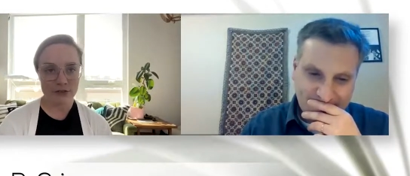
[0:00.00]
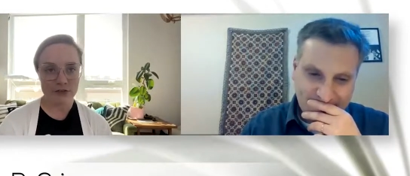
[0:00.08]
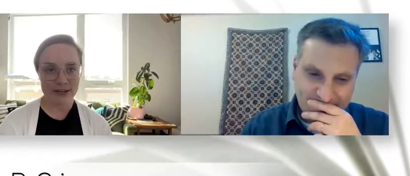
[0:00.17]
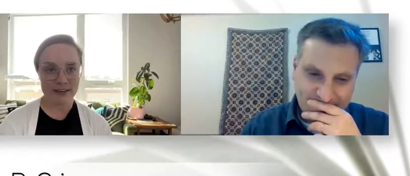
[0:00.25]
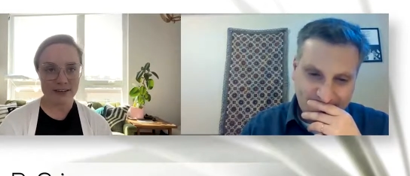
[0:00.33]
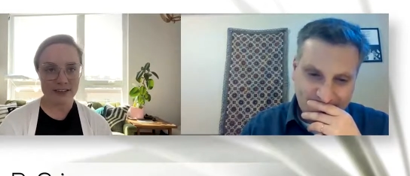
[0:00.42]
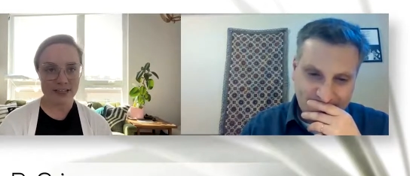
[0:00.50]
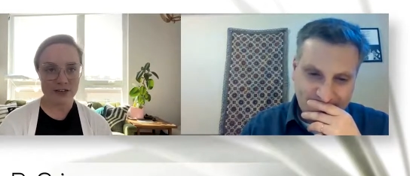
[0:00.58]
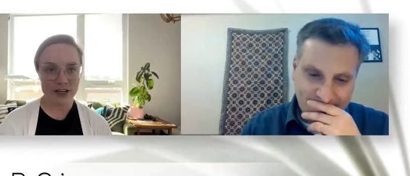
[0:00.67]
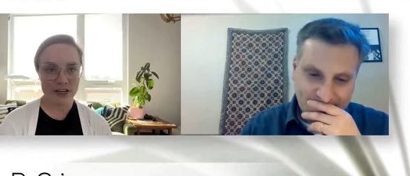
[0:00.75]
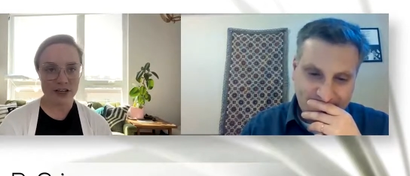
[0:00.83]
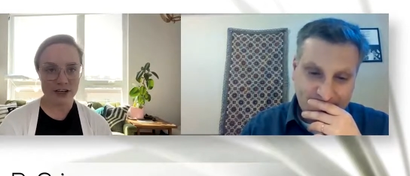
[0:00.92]
Speaker 1: right, that they
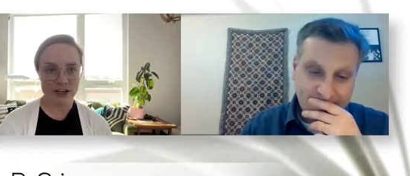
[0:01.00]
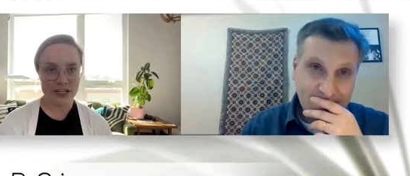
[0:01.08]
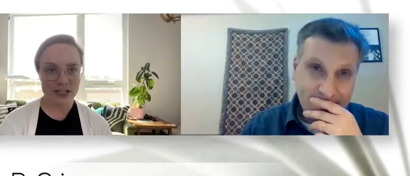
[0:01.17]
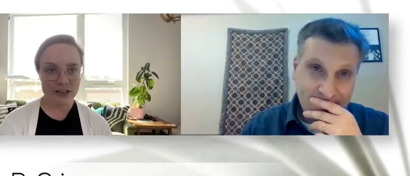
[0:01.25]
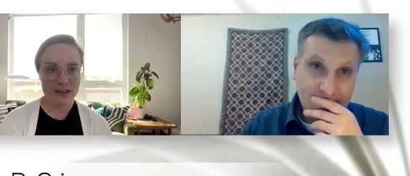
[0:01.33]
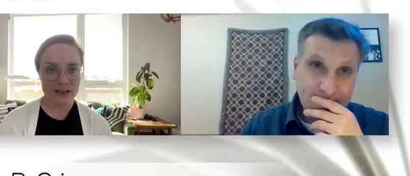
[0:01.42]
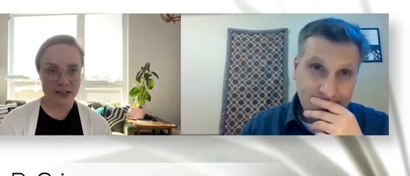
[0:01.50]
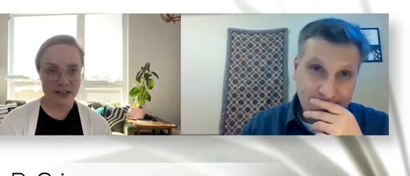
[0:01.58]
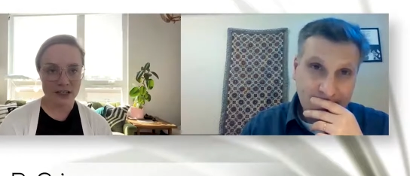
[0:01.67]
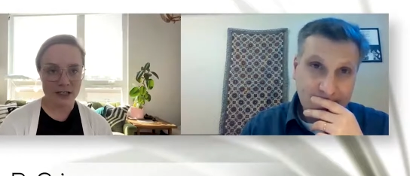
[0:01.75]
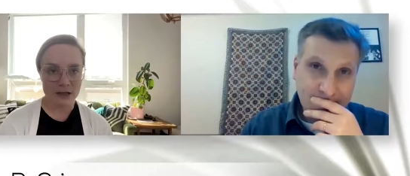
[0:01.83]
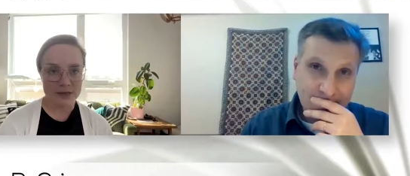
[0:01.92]
each carry
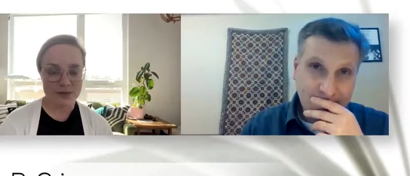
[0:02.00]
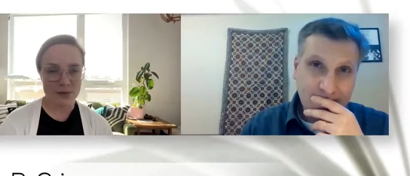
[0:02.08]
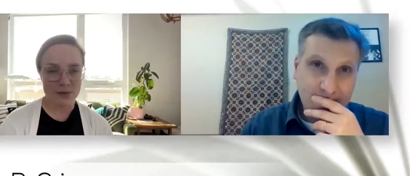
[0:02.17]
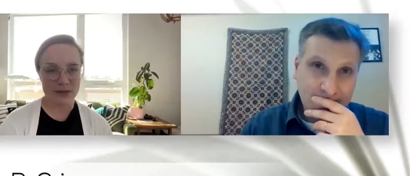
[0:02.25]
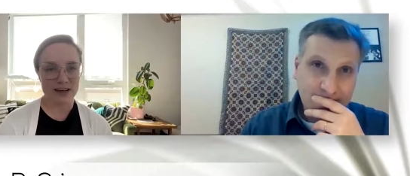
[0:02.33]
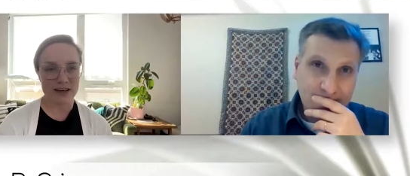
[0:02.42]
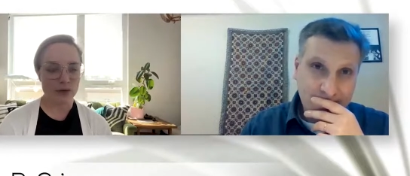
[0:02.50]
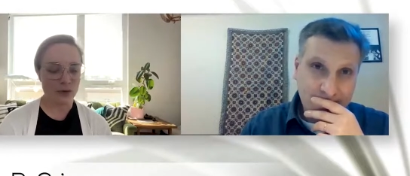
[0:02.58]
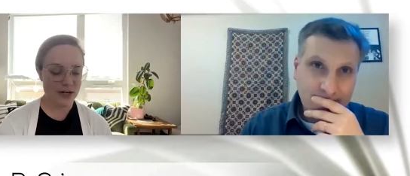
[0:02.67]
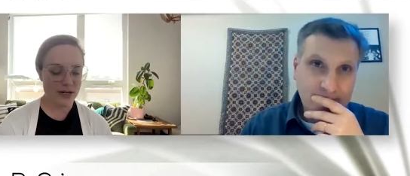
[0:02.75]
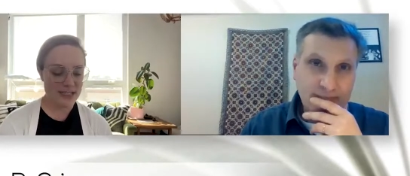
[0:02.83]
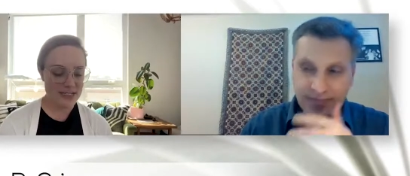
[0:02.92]
um, as both
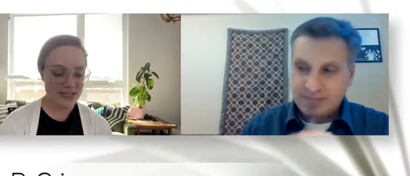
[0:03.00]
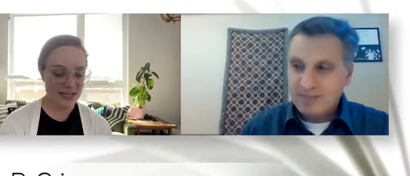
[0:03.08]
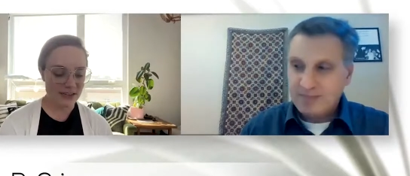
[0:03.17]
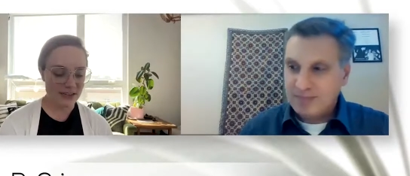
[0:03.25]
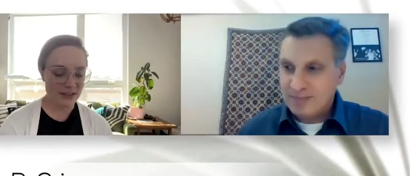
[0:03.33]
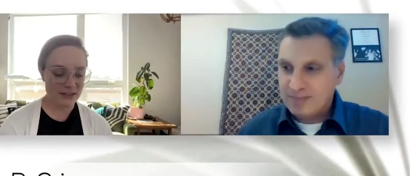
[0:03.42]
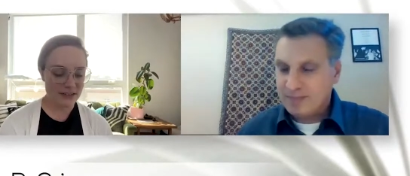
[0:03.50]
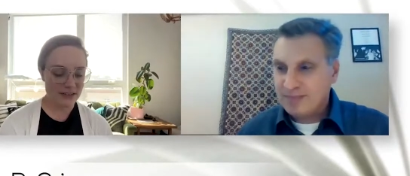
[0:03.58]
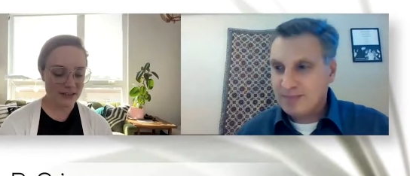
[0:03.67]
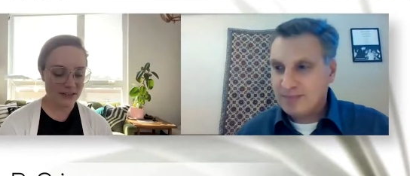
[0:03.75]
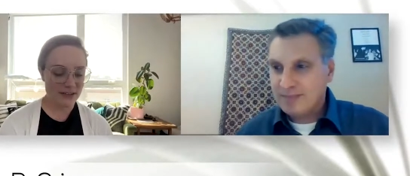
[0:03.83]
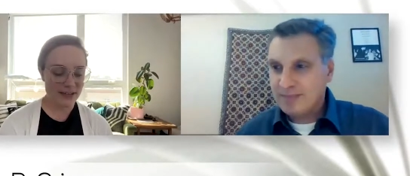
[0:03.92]
categories and
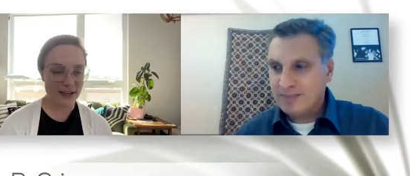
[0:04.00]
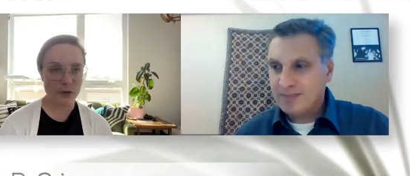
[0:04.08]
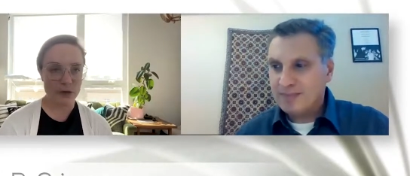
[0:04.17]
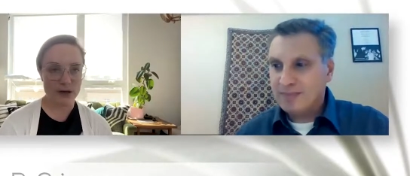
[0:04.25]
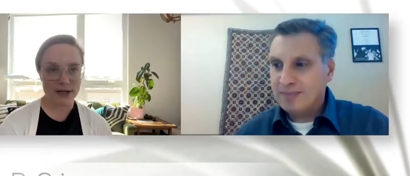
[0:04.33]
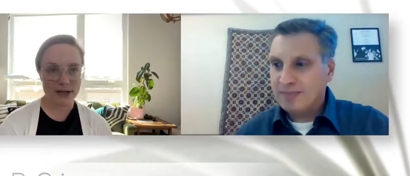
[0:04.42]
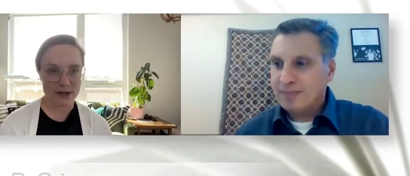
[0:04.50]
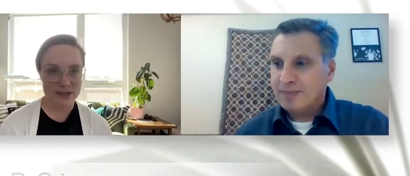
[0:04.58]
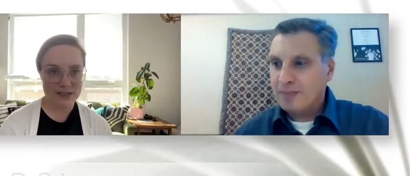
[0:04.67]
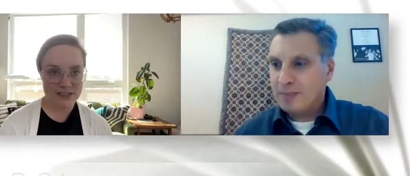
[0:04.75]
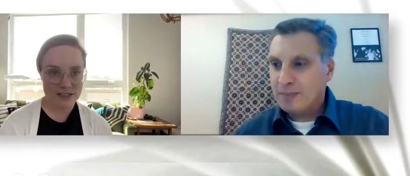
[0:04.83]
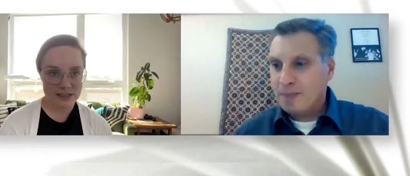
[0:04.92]
category
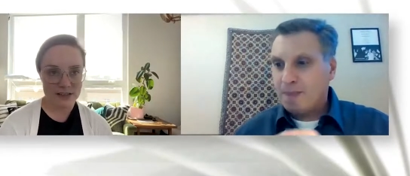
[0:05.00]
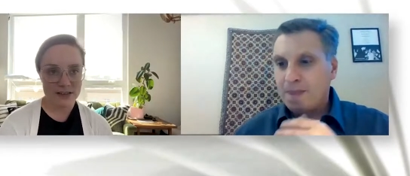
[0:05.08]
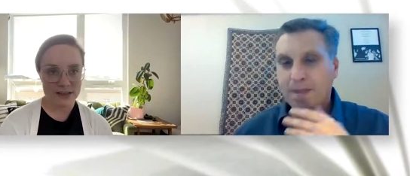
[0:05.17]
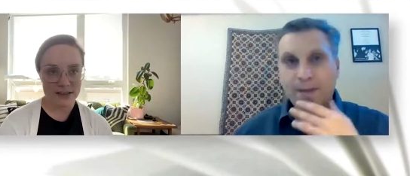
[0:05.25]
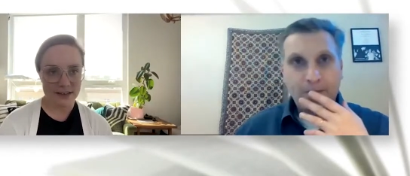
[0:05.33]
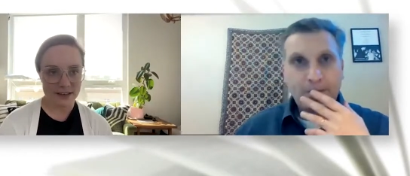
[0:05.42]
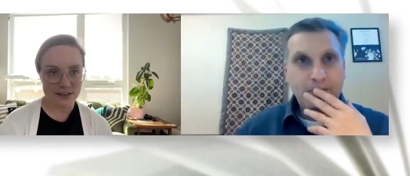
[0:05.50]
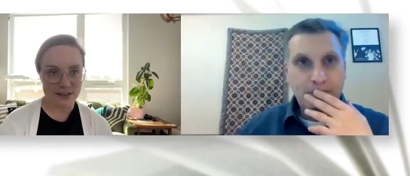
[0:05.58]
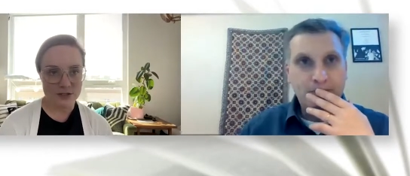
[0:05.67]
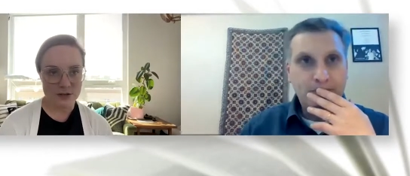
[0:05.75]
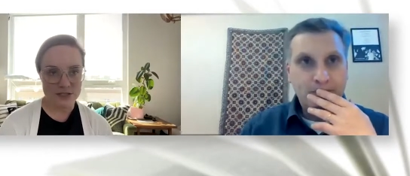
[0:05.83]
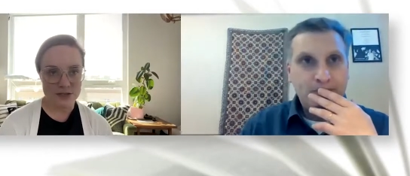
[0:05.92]
makers, uh,
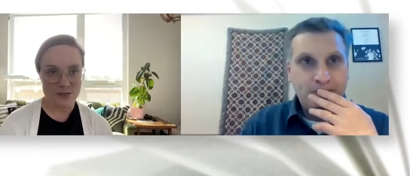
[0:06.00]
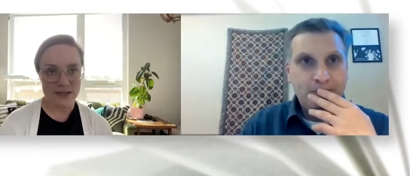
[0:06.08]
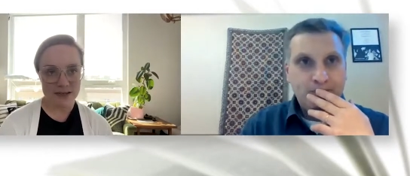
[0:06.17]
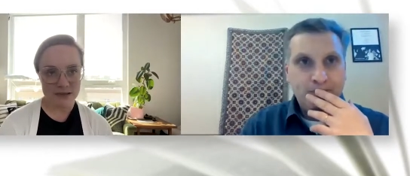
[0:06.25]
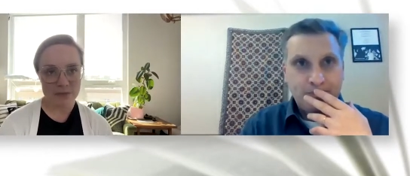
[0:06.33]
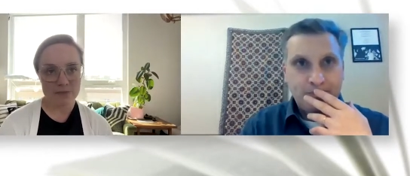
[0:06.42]
so to speak,